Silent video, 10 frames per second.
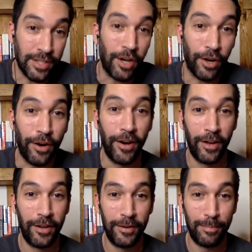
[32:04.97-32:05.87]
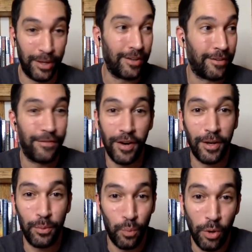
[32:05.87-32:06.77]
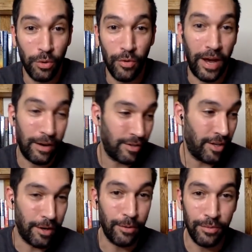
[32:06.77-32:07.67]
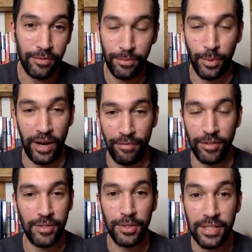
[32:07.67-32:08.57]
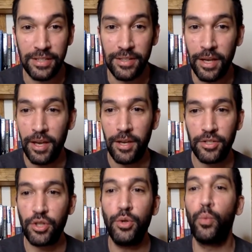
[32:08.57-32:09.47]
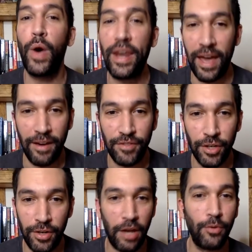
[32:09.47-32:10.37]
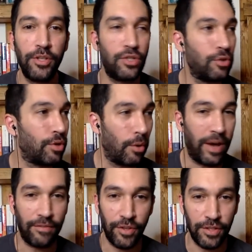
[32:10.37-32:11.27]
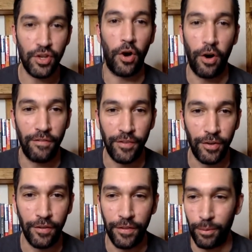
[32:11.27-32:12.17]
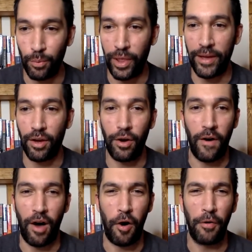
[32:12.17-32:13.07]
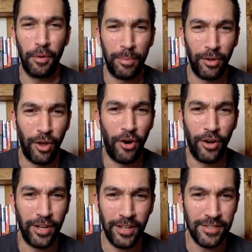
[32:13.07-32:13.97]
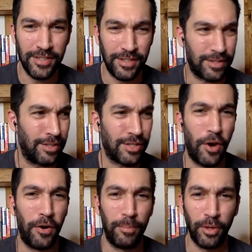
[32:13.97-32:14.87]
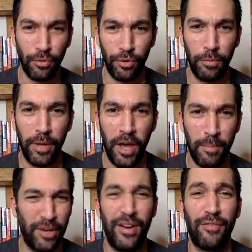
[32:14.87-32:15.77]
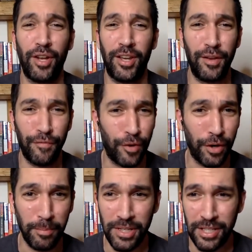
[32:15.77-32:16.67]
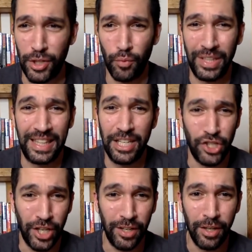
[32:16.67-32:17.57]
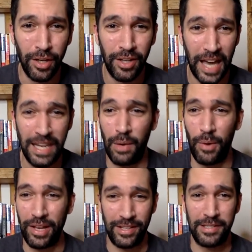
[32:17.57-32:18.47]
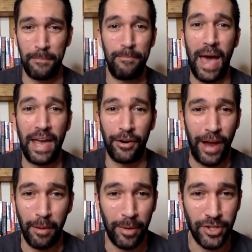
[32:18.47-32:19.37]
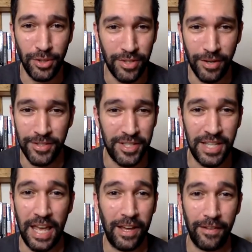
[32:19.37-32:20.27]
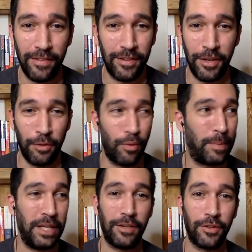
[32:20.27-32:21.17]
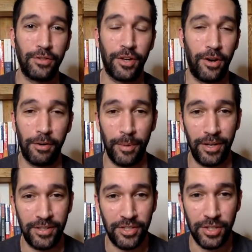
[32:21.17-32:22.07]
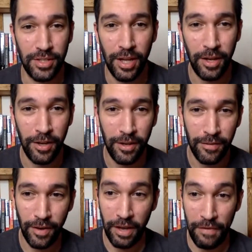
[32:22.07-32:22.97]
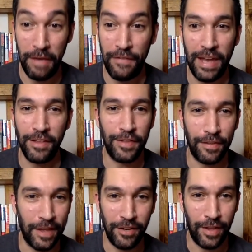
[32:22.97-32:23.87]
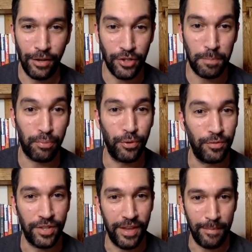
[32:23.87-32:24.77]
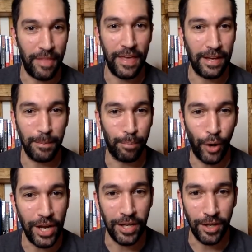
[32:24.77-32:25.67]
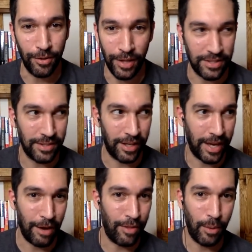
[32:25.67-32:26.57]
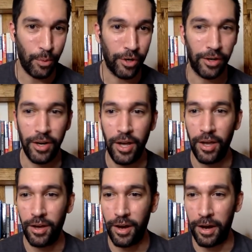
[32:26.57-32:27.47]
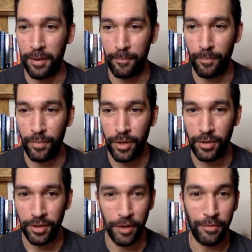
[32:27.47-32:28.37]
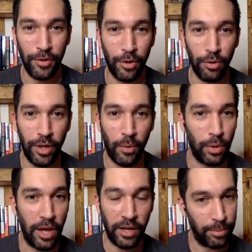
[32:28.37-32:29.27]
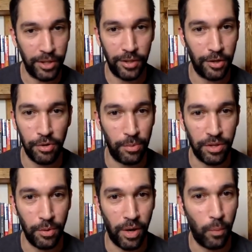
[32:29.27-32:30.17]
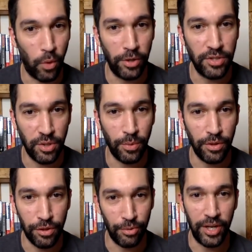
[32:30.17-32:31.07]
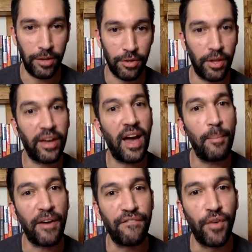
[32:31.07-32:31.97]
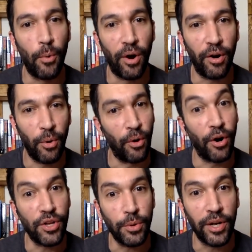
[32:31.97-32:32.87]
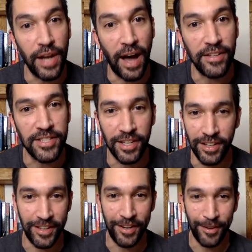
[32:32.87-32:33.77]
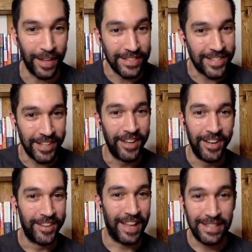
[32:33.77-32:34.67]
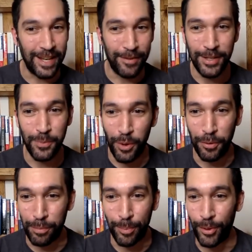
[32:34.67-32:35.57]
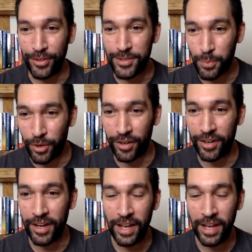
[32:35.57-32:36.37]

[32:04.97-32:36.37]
Tucker, but the fucking woke crowd, whatever. So so you went after, not only did you go after this awful, like horrible audience, this horrible group, but you're never going to convert them because it's a religion anyway. It doesn't matter how much you start saying, repeating their dogma. It's just, if anything, that'll just prove to them that they can break you. That's like how they work. If you go like, well, I completely agree with you on 1, 2, and 3, they're like, how about 4? Or are you a Nazi? That's how these woke proponents work.